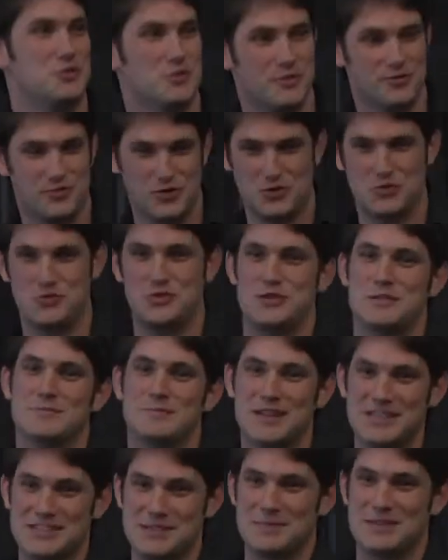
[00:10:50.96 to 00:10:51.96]
you're in for a treat
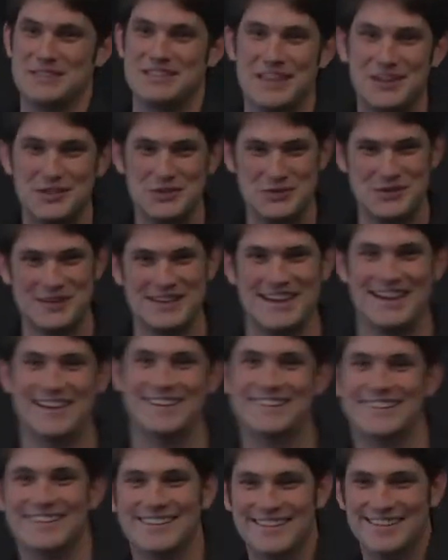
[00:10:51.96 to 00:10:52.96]
because I'm going to tell you
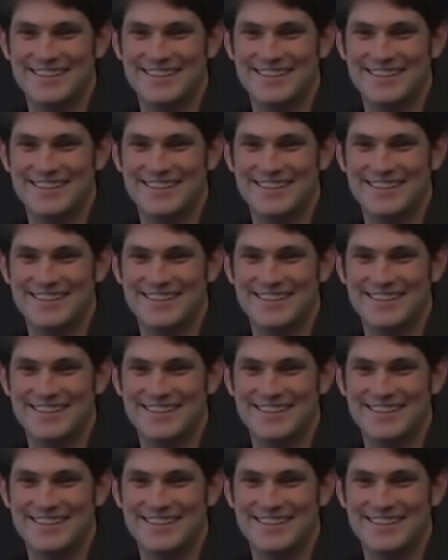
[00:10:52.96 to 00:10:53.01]
again.